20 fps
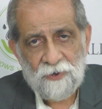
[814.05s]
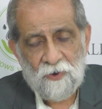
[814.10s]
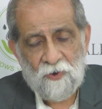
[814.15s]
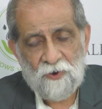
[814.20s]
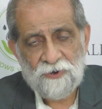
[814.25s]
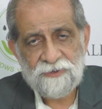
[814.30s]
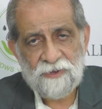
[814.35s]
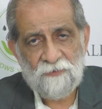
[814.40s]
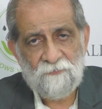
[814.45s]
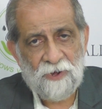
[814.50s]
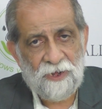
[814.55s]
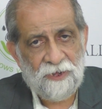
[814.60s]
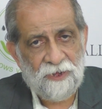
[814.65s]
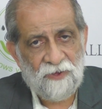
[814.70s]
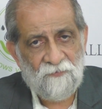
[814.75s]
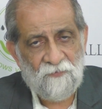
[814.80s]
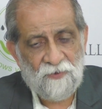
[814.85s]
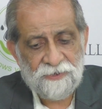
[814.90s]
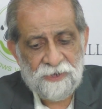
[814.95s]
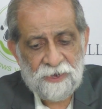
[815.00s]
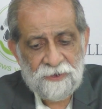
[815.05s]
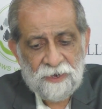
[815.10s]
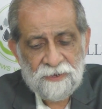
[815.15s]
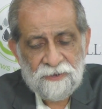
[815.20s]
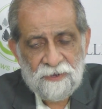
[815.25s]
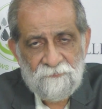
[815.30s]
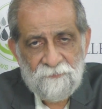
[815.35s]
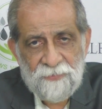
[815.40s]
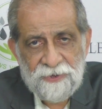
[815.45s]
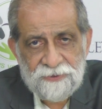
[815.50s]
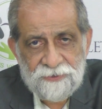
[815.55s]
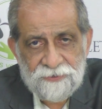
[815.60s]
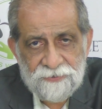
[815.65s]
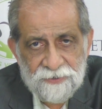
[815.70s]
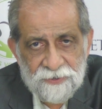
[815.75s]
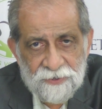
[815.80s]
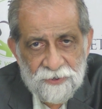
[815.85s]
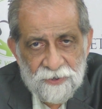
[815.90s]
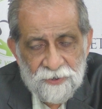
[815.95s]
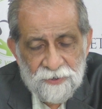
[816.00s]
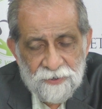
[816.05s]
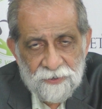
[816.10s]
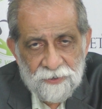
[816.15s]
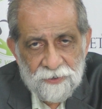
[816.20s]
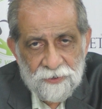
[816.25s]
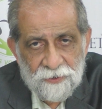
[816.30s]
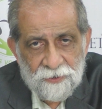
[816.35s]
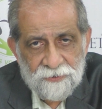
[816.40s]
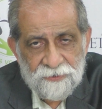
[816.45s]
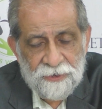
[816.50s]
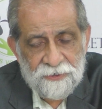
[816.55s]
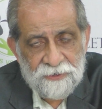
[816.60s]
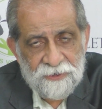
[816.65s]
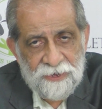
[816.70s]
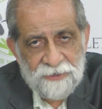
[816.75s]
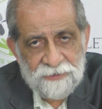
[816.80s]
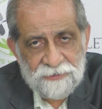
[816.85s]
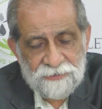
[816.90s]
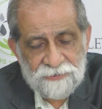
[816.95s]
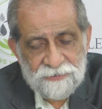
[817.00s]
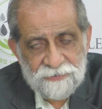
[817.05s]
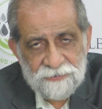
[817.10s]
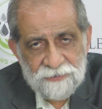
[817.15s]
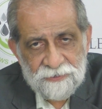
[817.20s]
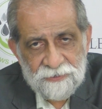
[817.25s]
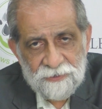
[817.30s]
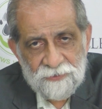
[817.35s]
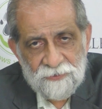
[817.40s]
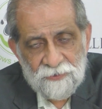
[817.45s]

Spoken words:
or the builder was under the myth that yes,